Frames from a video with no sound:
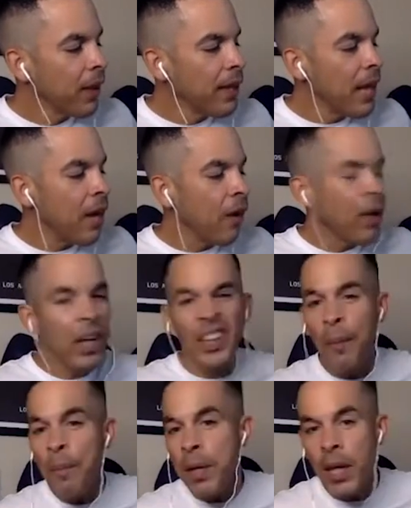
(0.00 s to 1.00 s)
Now,
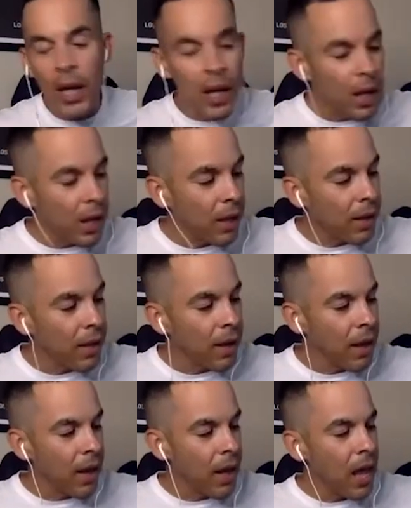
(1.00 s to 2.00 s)
Colombia,
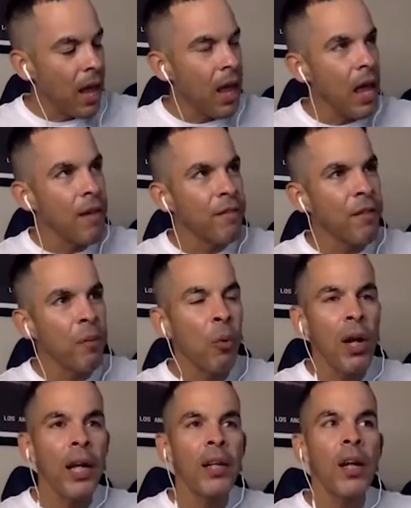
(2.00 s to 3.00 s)
from what
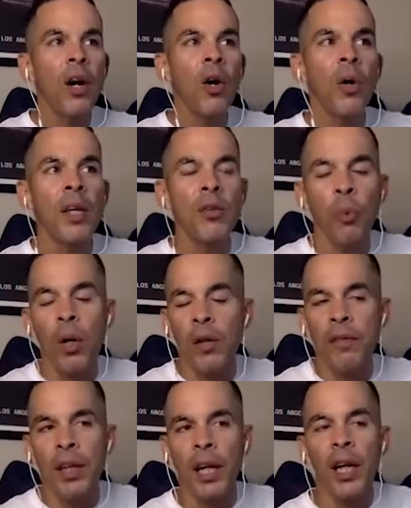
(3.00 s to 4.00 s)
I know, is one
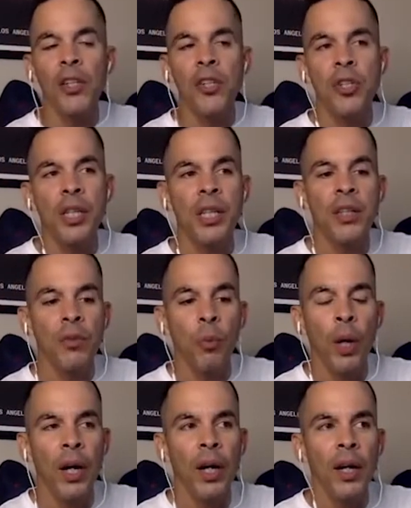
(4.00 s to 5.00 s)
of the countries
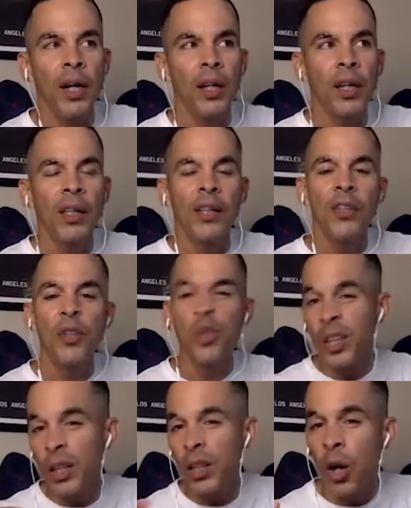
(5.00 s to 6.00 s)
where you
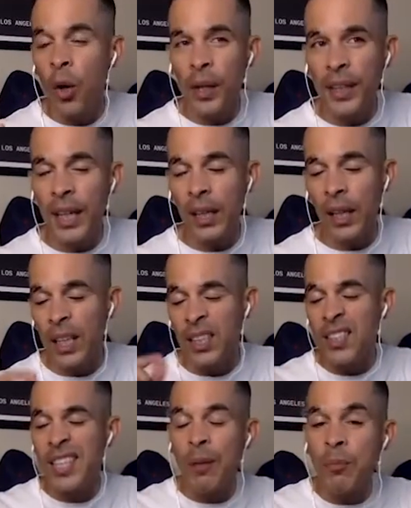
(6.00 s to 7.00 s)
can go and get like
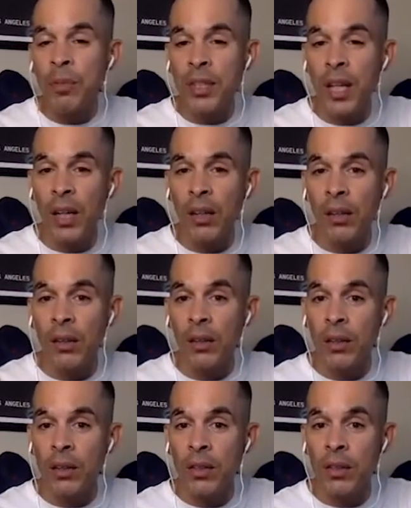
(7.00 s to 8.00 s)
stem cells
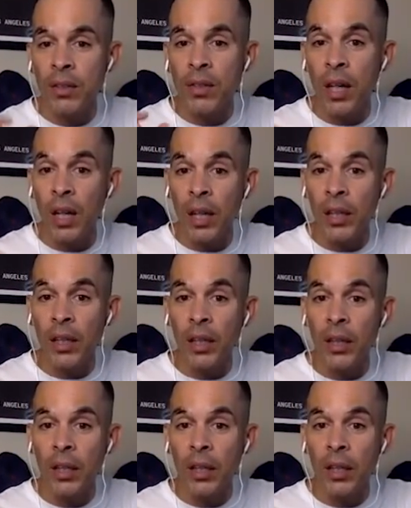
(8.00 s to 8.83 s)
done.